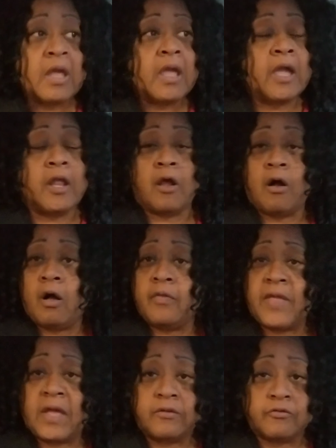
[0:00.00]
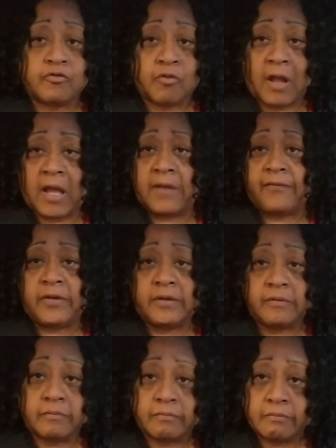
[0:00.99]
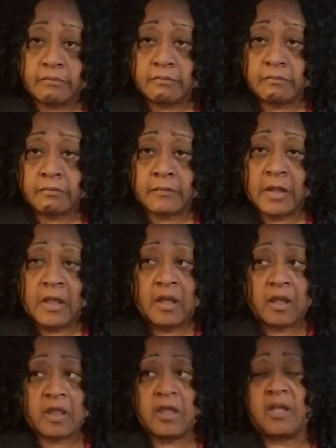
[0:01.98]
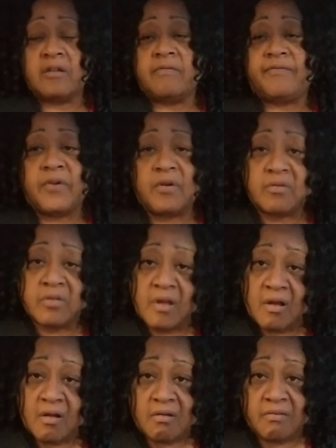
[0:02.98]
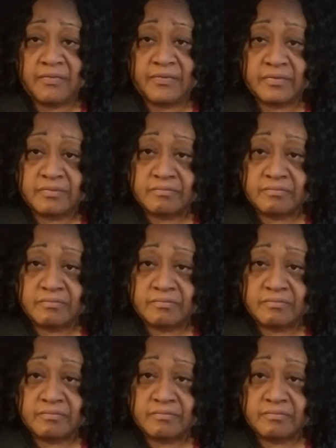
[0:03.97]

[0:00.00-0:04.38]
And all that driving, cutting folks off,